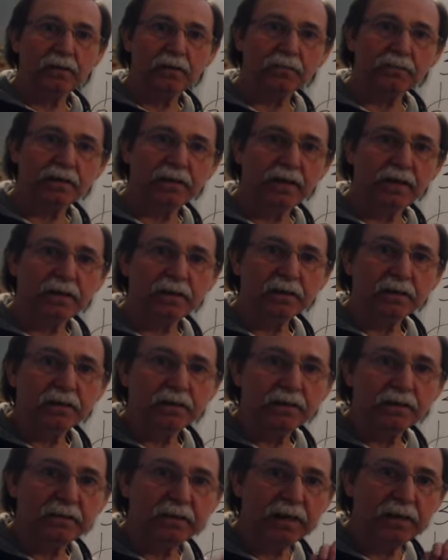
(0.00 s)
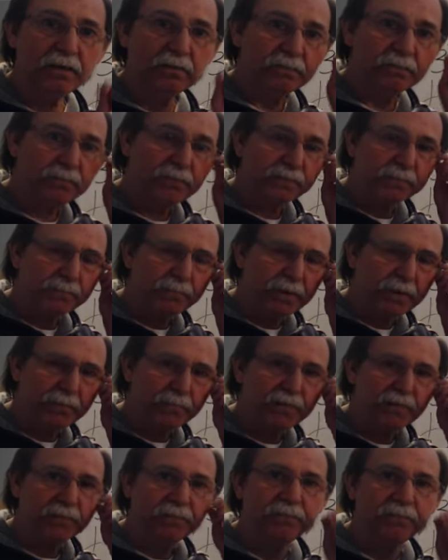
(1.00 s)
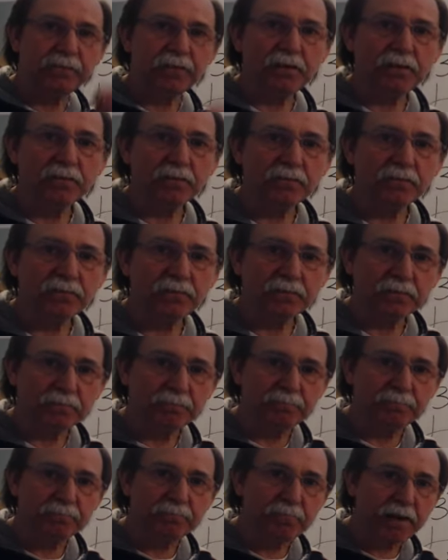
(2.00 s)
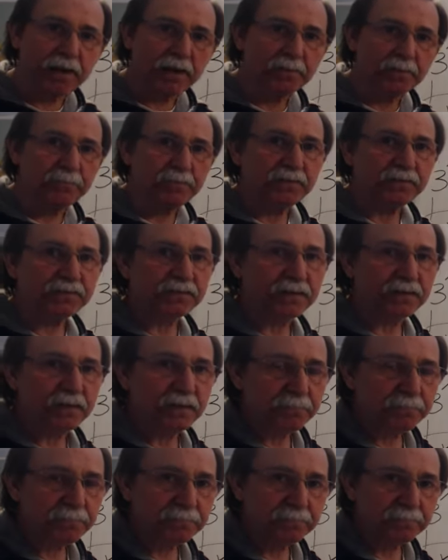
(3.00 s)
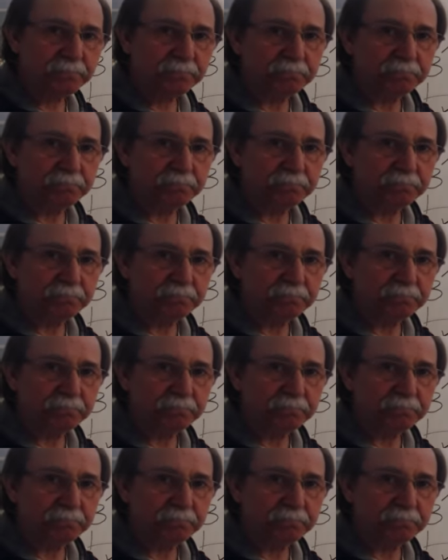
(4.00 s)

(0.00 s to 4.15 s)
Okay? Now, this may be a video you could maybe skip,